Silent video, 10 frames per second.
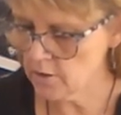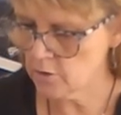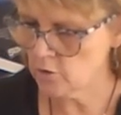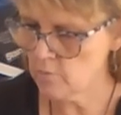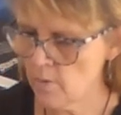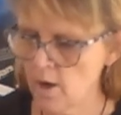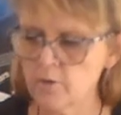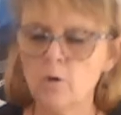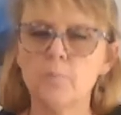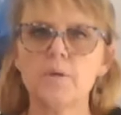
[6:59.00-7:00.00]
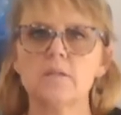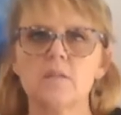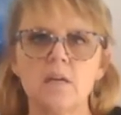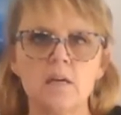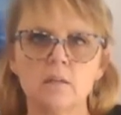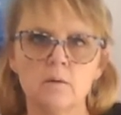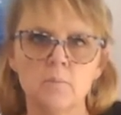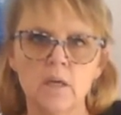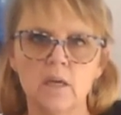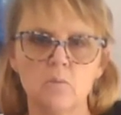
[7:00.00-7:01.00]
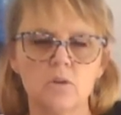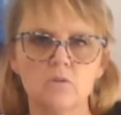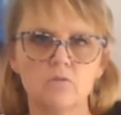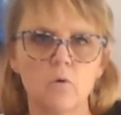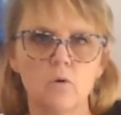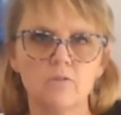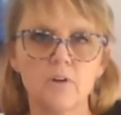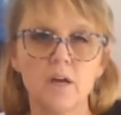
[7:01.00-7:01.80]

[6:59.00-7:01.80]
you might not be seeing them here with the Four of